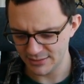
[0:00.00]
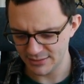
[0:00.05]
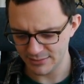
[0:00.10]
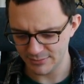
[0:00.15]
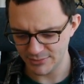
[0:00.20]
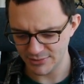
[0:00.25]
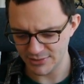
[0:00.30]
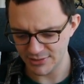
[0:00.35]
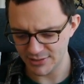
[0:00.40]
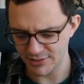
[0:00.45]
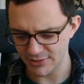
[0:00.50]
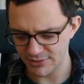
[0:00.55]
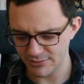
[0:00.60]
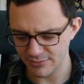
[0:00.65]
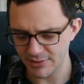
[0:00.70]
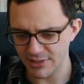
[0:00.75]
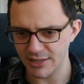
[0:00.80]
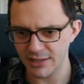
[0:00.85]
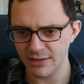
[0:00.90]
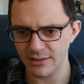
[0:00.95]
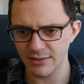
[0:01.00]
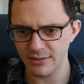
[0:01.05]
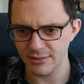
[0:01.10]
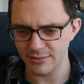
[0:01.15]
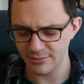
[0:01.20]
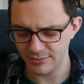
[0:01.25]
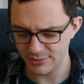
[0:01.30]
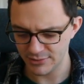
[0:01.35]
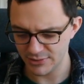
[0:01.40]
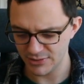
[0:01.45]
What's another square?
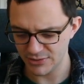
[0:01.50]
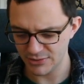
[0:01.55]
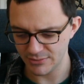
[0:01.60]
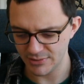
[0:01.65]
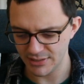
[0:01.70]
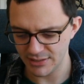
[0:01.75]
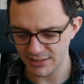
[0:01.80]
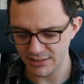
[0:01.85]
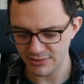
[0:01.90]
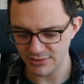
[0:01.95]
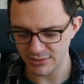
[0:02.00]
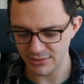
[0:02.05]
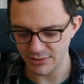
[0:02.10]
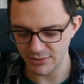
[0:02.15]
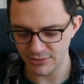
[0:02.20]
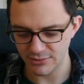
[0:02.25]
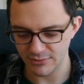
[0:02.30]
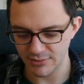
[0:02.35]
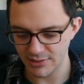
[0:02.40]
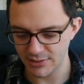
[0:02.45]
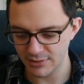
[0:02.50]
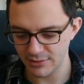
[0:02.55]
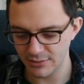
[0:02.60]
That's a good square, that's a good square.